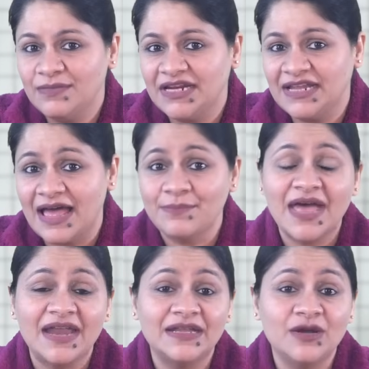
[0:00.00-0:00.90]
Money app
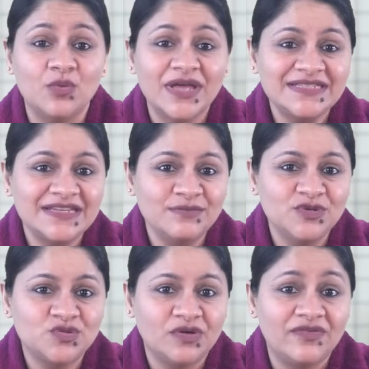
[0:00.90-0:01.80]
and invest in
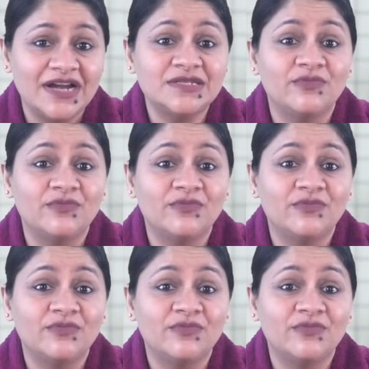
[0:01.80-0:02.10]
mutual funds